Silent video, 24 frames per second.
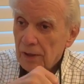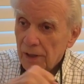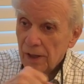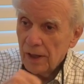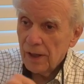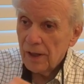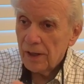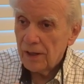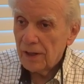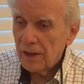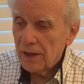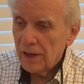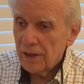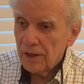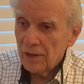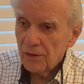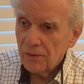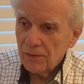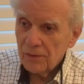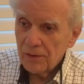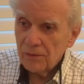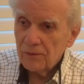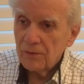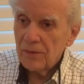uh, you know,
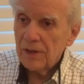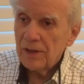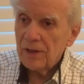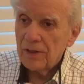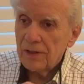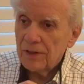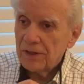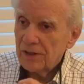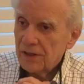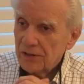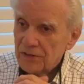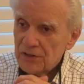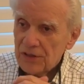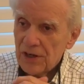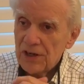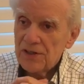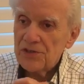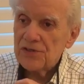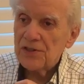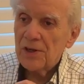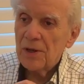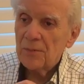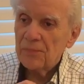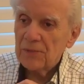say
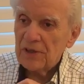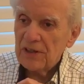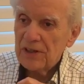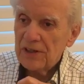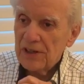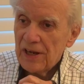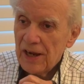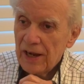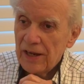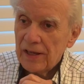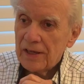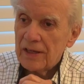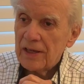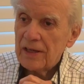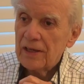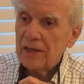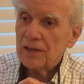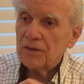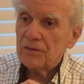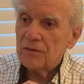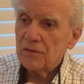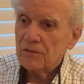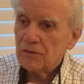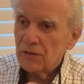something Yankee
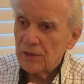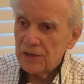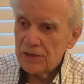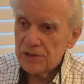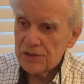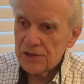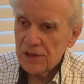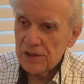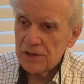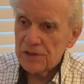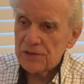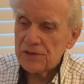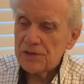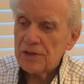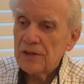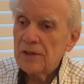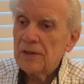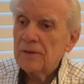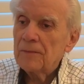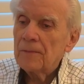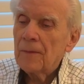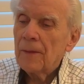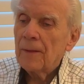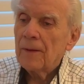at recess,
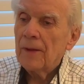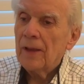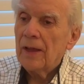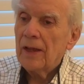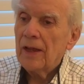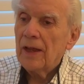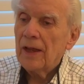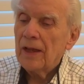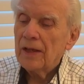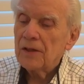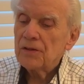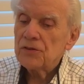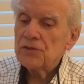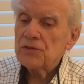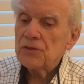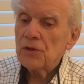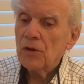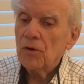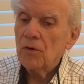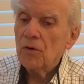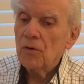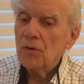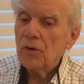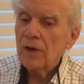and
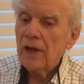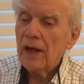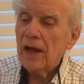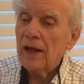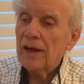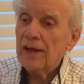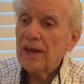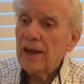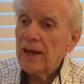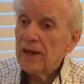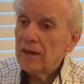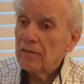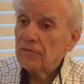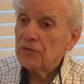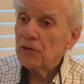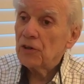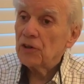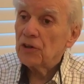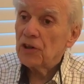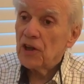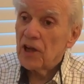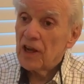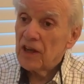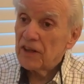so I never
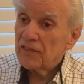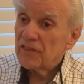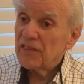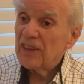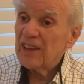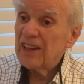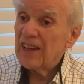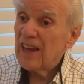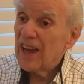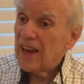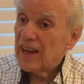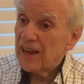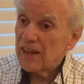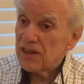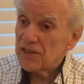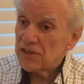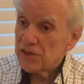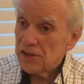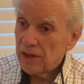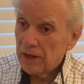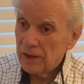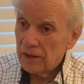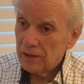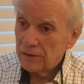got the
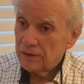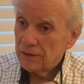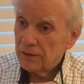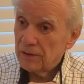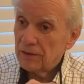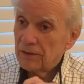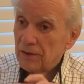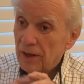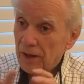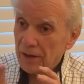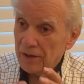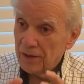accent. I